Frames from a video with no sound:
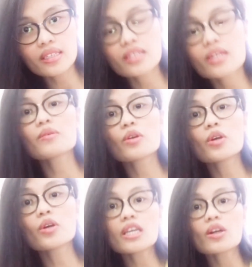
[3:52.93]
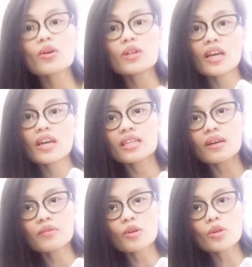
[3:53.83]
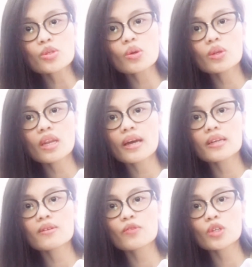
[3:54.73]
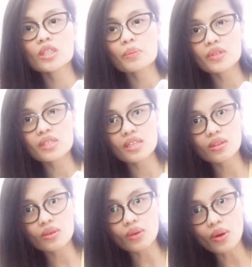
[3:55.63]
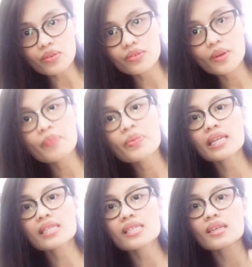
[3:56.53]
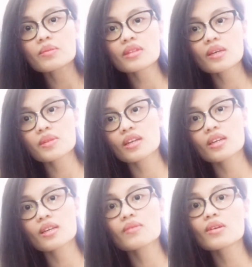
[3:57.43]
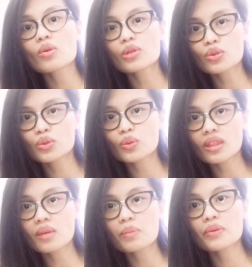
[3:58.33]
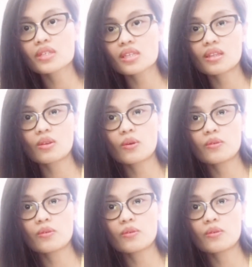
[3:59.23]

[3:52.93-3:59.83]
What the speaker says: They have only they have also online 40% off, and sometimes they're giving also 20% off.